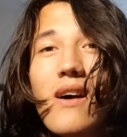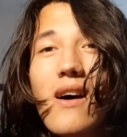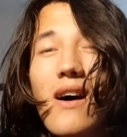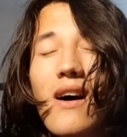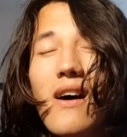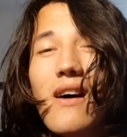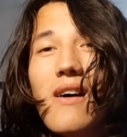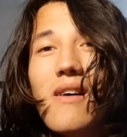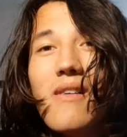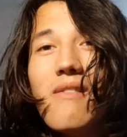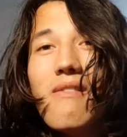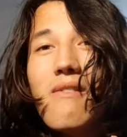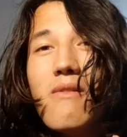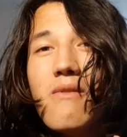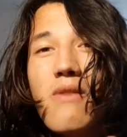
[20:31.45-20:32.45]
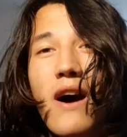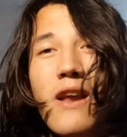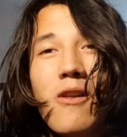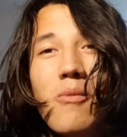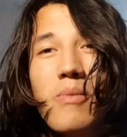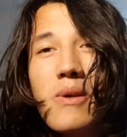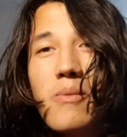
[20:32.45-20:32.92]

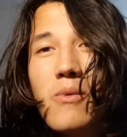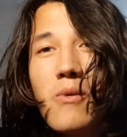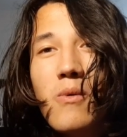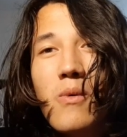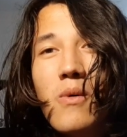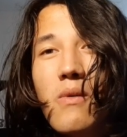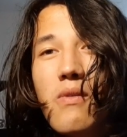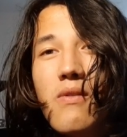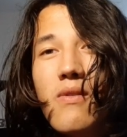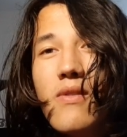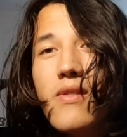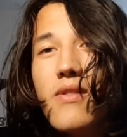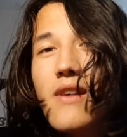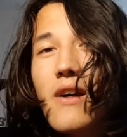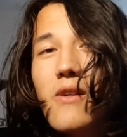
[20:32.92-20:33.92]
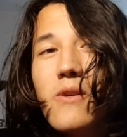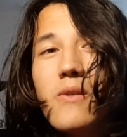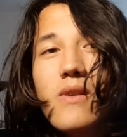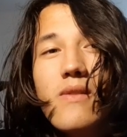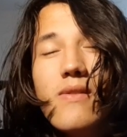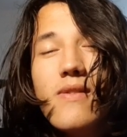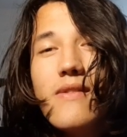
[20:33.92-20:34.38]
Vinyl people will tell
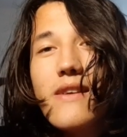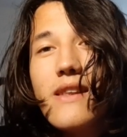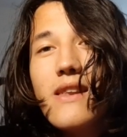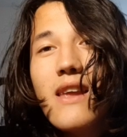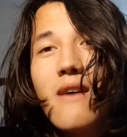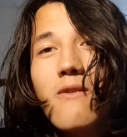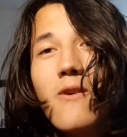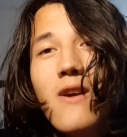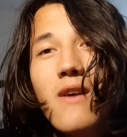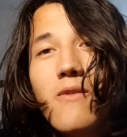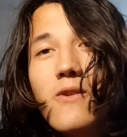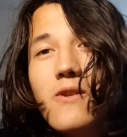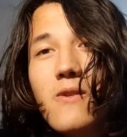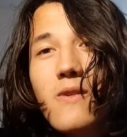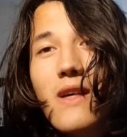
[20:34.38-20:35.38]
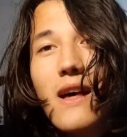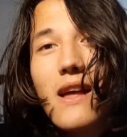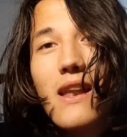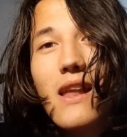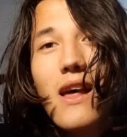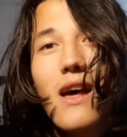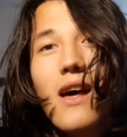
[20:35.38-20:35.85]
you to never ever do that.